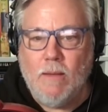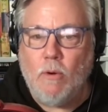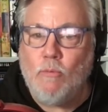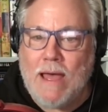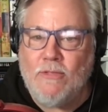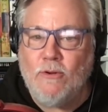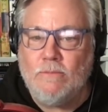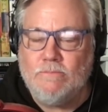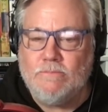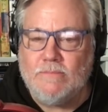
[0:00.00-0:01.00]
but
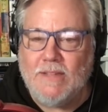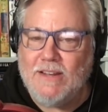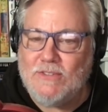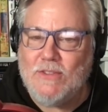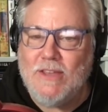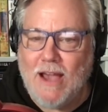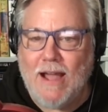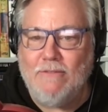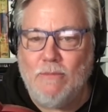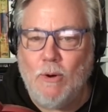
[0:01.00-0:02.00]
rather it is in the
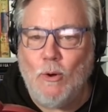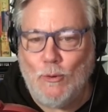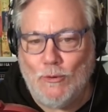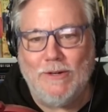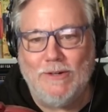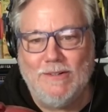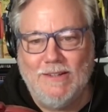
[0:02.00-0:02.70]
eye of the beholder.